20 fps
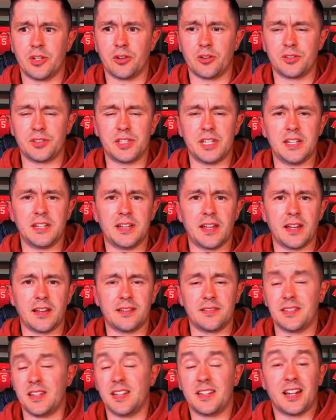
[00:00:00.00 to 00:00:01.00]

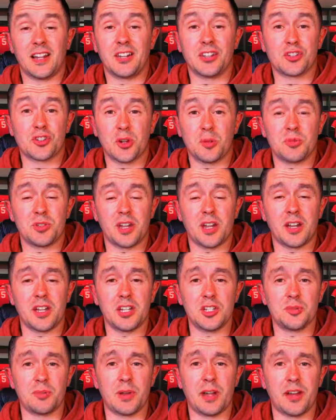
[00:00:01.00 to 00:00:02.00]
detailed description on
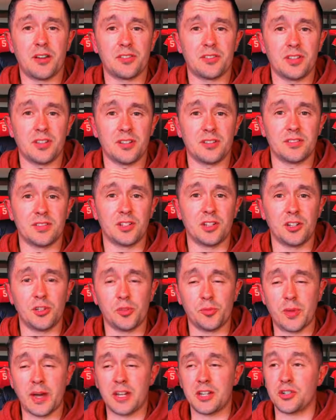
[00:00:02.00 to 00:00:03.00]
each player to the new
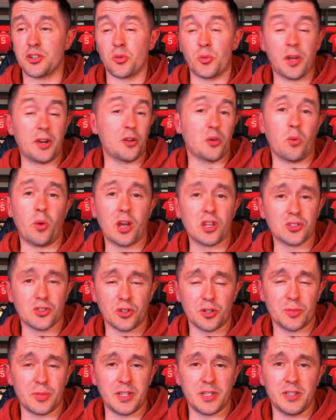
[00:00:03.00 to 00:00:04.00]
manager, whether it was going
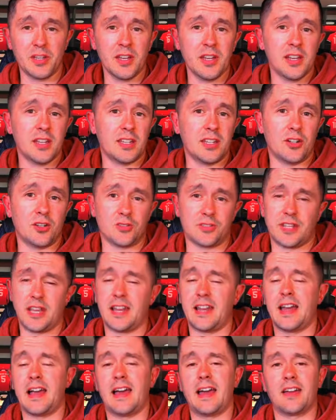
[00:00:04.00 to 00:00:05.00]
to be Ten
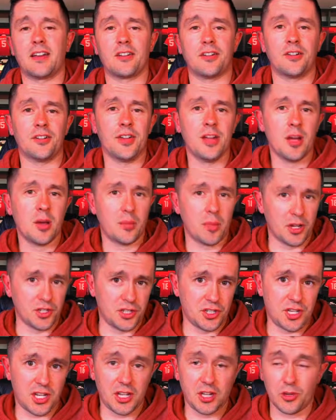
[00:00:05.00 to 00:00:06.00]
Hag or
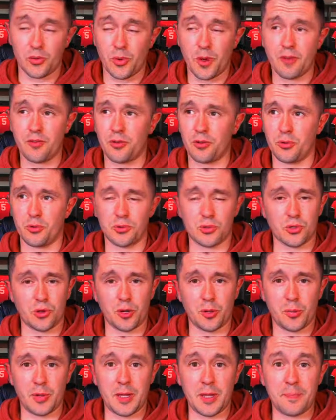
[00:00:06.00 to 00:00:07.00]
Pochettino, whoever it was going to
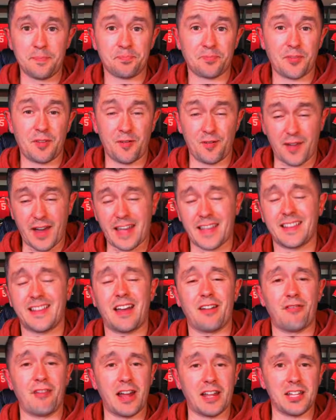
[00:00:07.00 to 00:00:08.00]
be. The fact
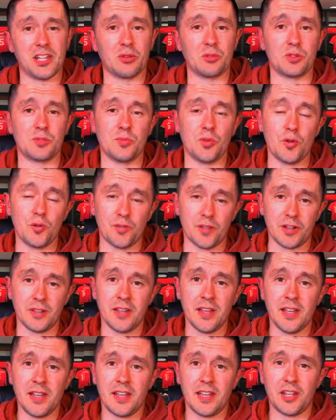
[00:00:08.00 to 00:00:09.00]
that Rangnick was moving
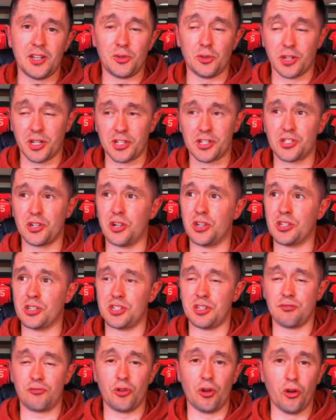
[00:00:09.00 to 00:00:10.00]
into a
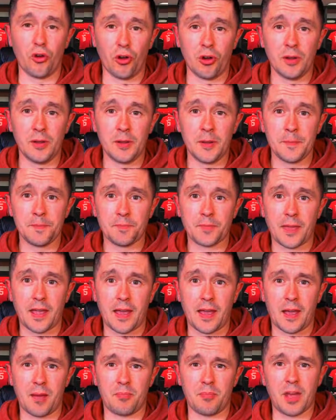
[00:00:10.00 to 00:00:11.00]
consultancy role
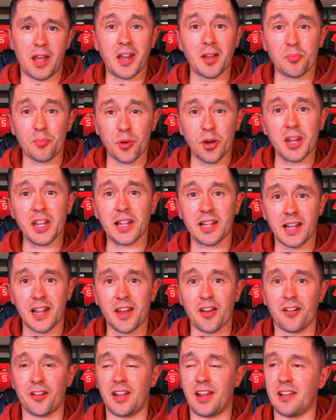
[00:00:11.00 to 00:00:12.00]
made it pretty
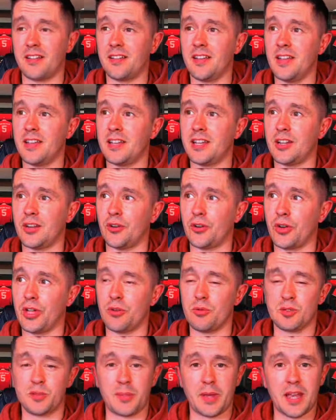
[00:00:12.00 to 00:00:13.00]
clear that he
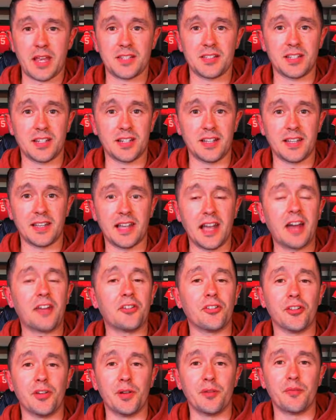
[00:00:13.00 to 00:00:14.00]
was basically
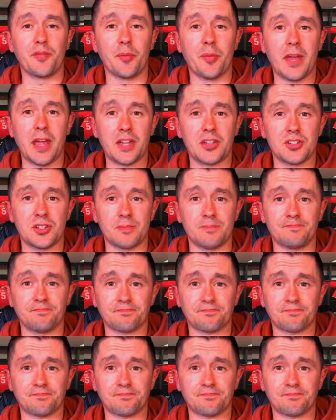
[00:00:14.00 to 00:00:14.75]
gathering information